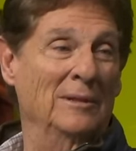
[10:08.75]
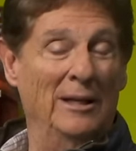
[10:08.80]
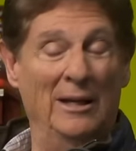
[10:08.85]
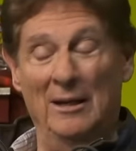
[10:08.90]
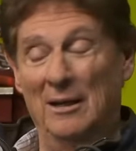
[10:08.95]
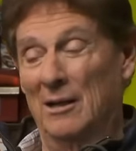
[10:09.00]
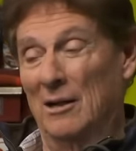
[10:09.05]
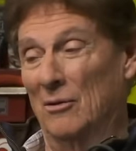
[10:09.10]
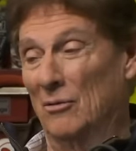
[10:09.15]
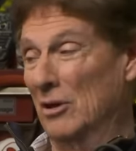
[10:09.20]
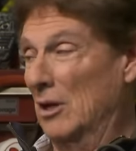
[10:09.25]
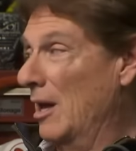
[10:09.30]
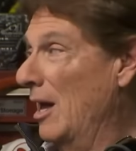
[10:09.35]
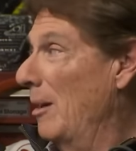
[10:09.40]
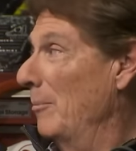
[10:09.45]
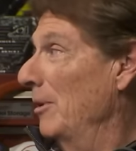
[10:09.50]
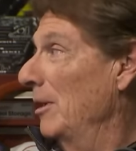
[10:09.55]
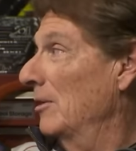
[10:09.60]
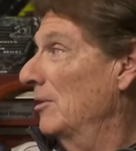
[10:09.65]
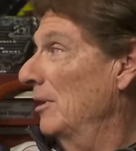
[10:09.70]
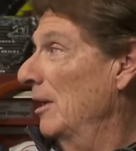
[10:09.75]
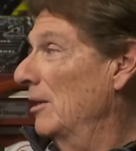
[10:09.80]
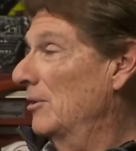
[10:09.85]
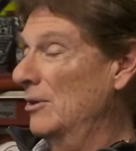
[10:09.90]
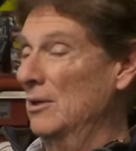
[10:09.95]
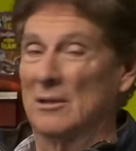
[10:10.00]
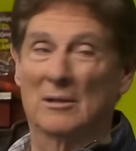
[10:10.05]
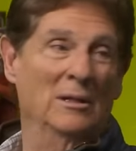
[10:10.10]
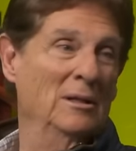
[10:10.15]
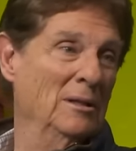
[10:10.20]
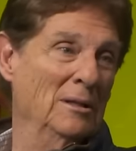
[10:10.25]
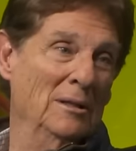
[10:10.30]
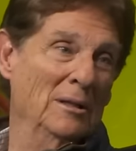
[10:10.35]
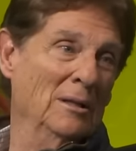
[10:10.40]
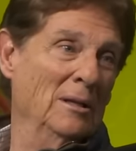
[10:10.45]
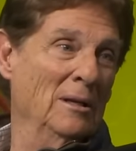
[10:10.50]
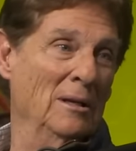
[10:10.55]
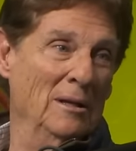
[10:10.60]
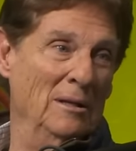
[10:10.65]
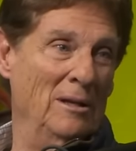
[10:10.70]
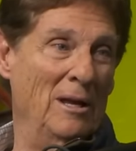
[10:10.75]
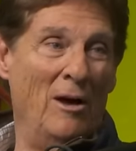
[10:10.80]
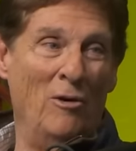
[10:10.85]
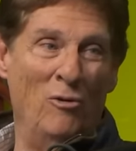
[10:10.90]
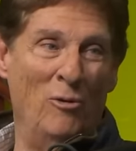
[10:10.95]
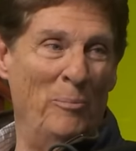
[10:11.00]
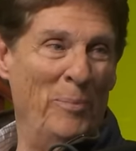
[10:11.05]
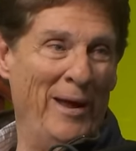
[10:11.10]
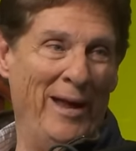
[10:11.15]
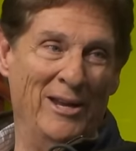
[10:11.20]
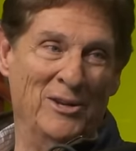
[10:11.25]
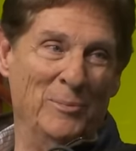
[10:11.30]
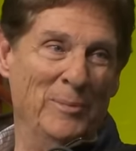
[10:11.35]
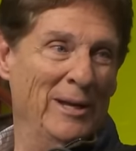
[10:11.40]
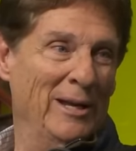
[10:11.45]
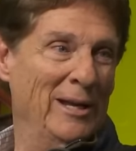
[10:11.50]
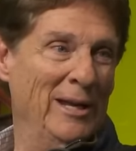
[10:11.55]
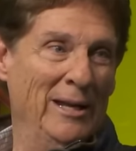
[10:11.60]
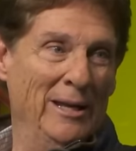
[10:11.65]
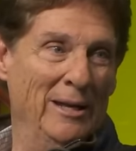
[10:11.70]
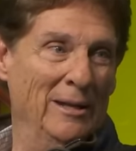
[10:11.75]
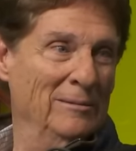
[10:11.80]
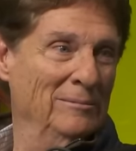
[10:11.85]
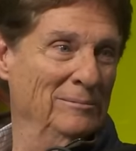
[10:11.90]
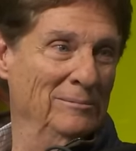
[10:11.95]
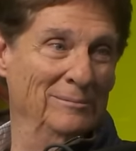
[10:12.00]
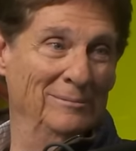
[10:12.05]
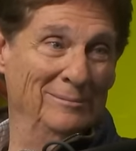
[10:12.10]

And the only comment he says is, y'all don't pass me again.